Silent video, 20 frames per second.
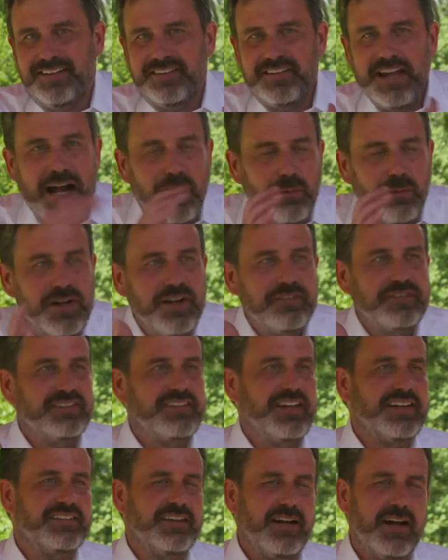now we have to
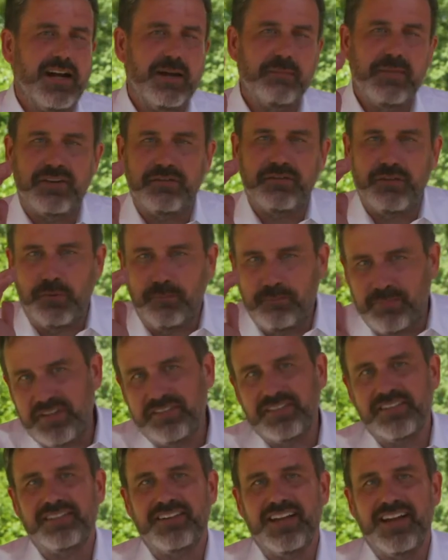take time out of our
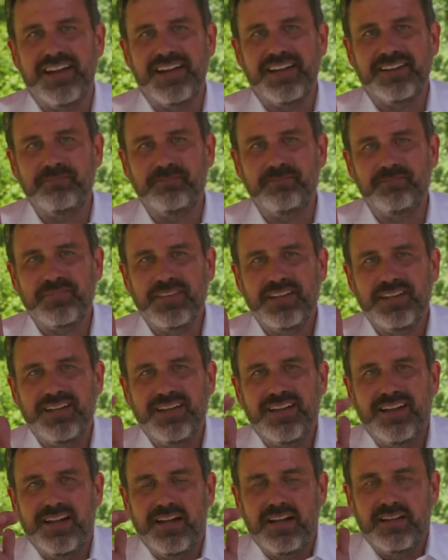busy day
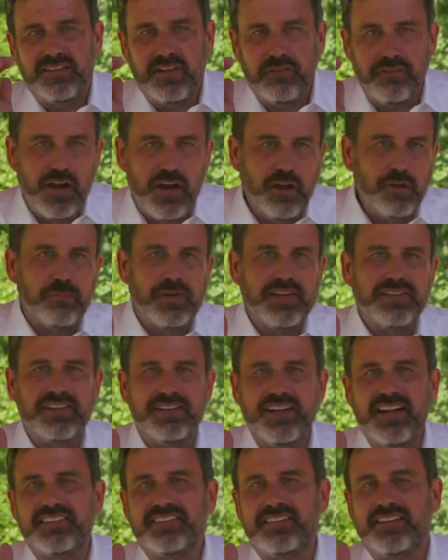developing the
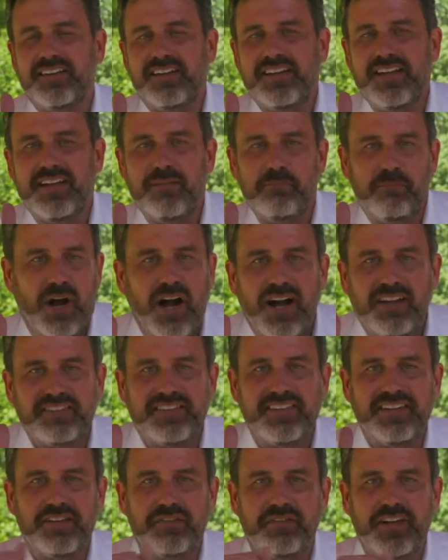next
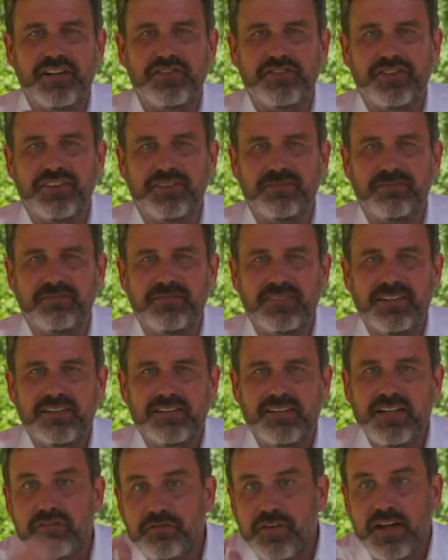pasta innovation,
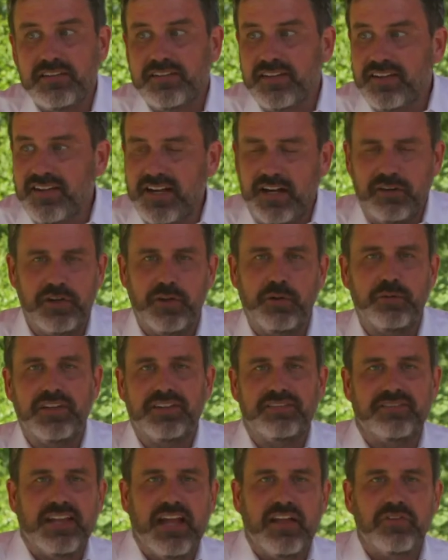inventing, I don't know, the
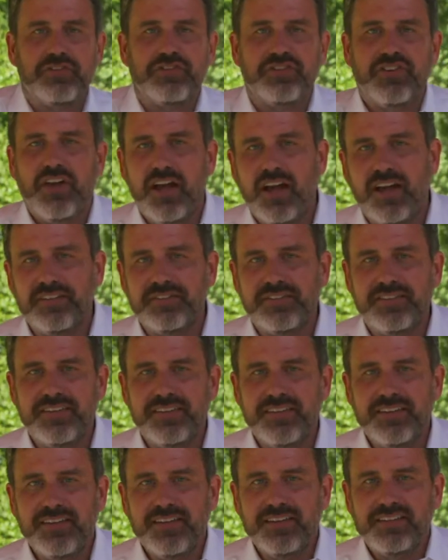10th sauce
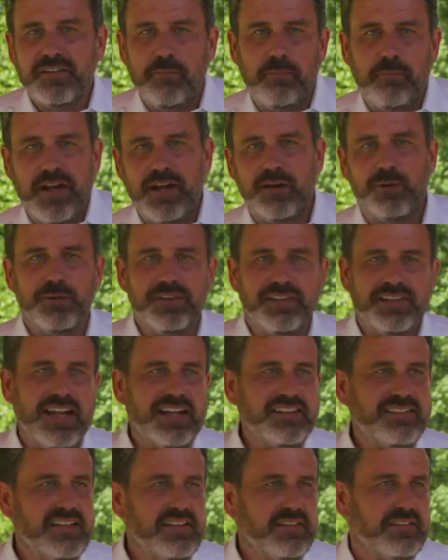to pair with the
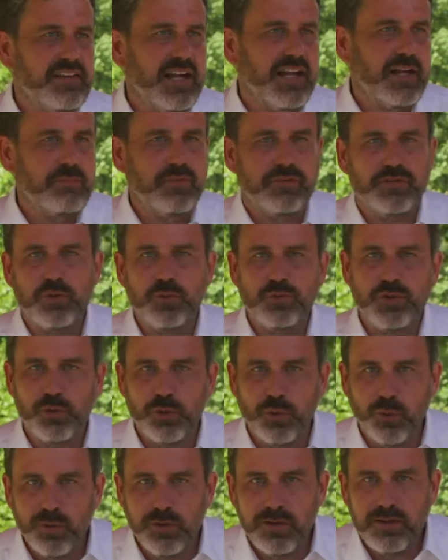18th type of new
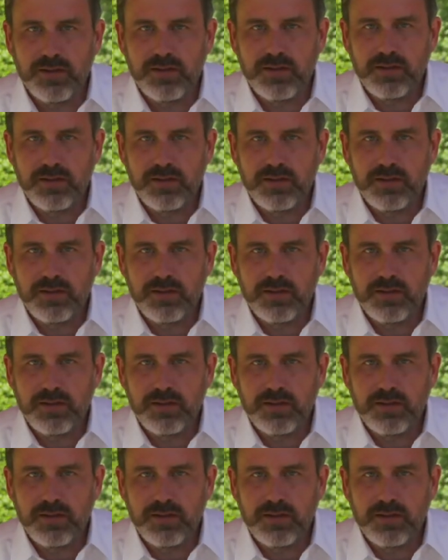noodle.